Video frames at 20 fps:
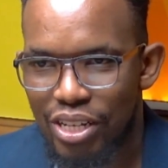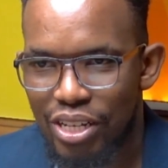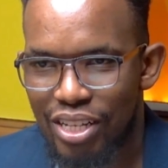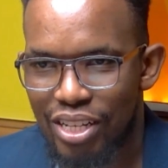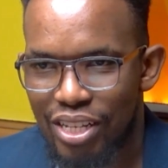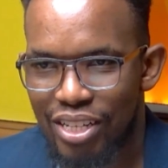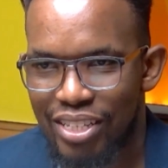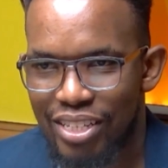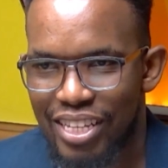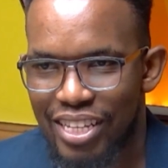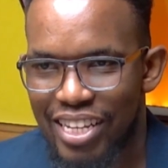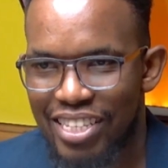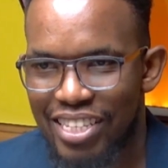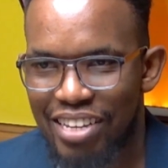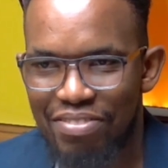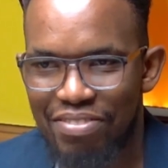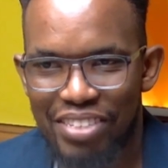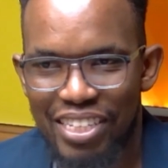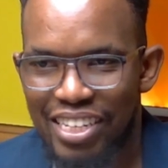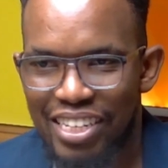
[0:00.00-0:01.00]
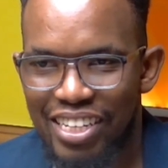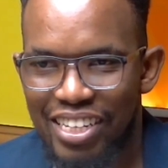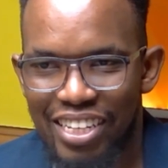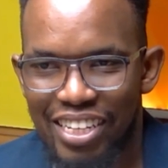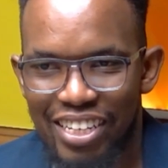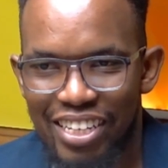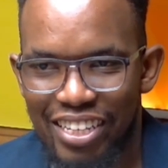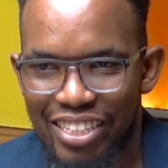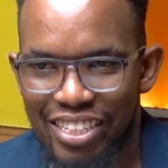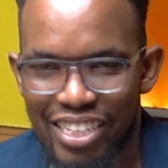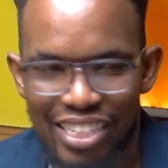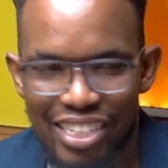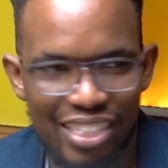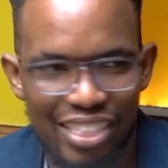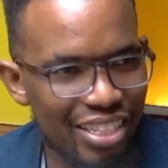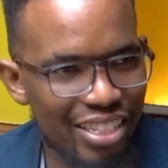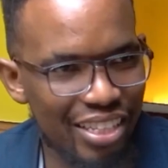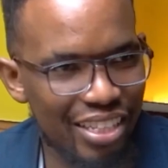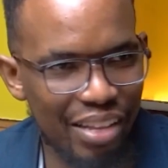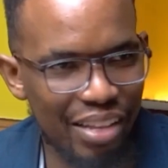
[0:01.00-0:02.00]
Is there safety in
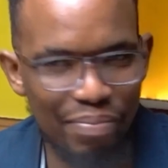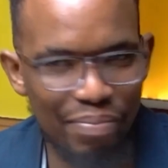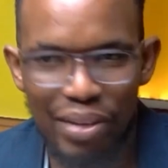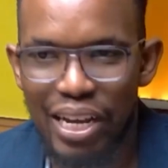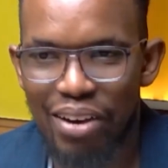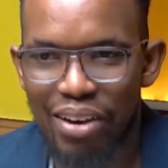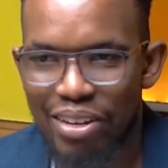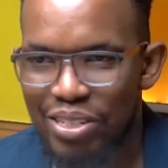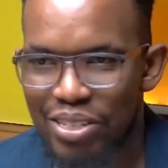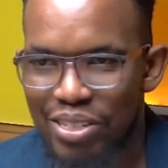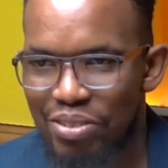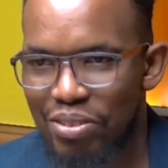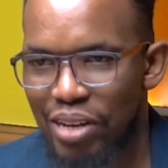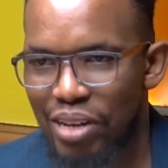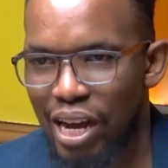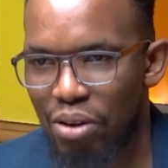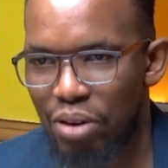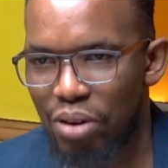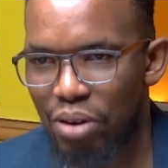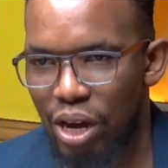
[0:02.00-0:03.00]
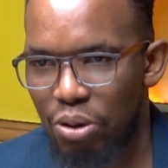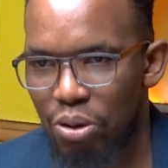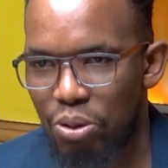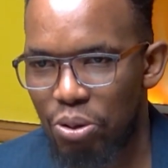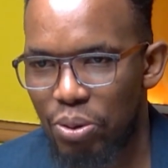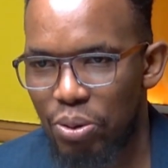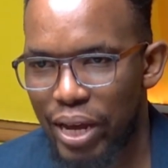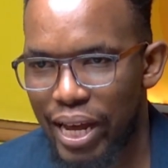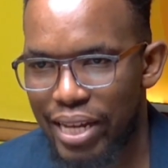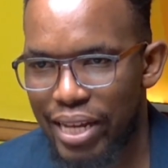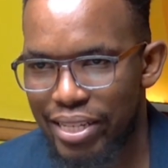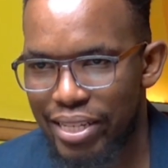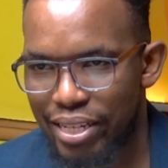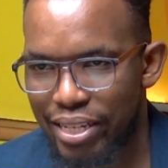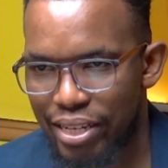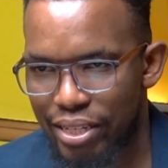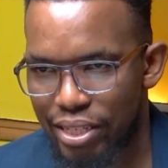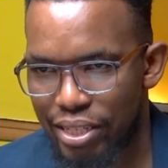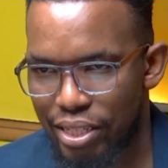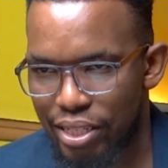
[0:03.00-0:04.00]
just the bigger ones, or how do I
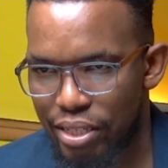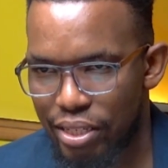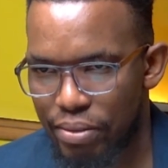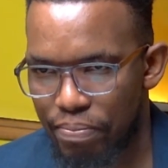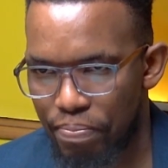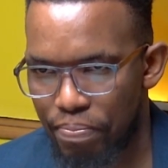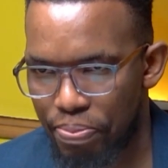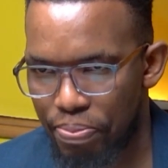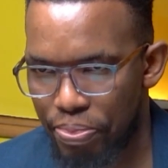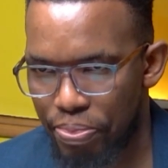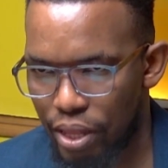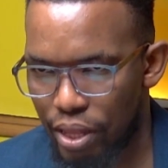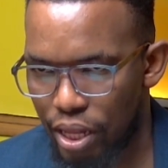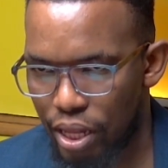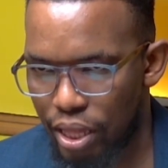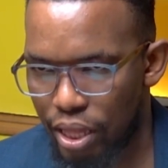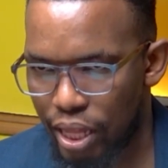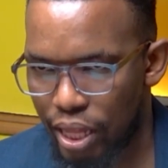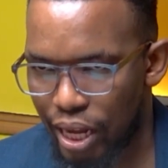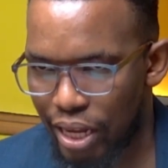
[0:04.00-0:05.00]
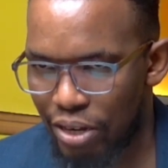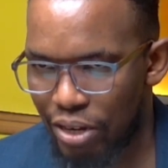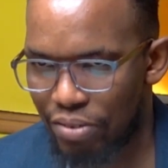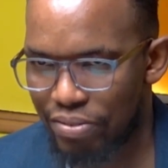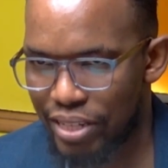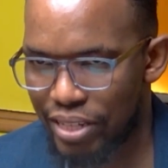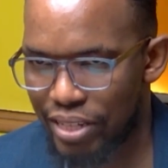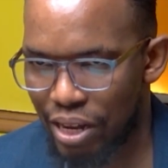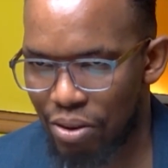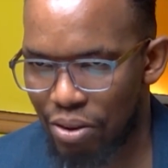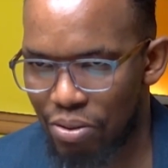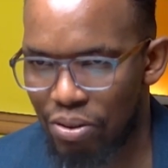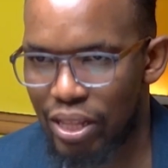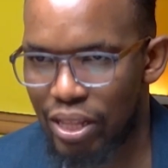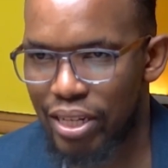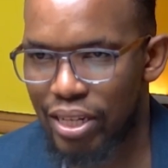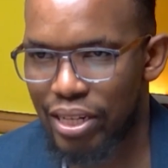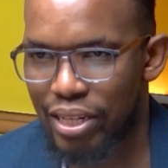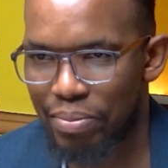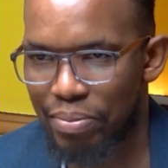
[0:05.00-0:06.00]
assess the kind of Sacco or the
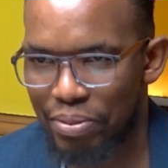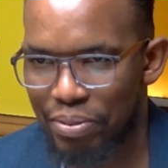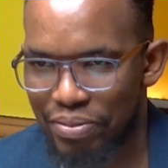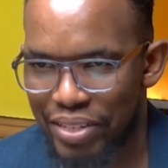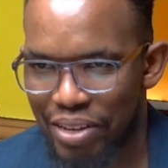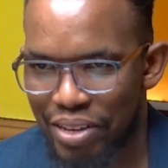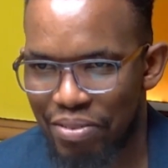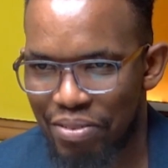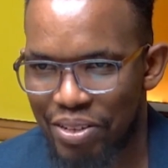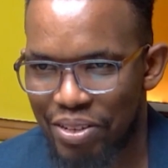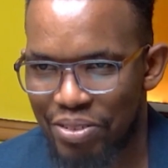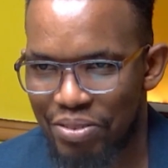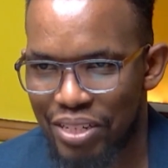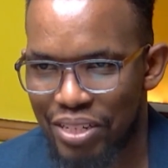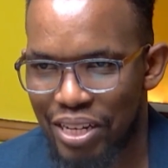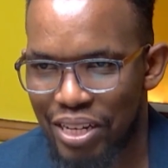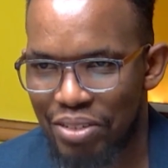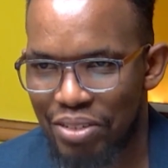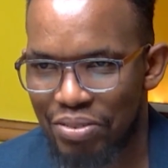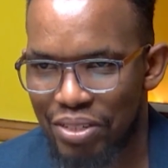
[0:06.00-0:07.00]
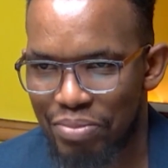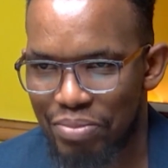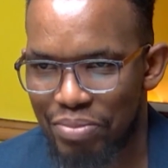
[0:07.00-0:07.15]
type of Sacco I should be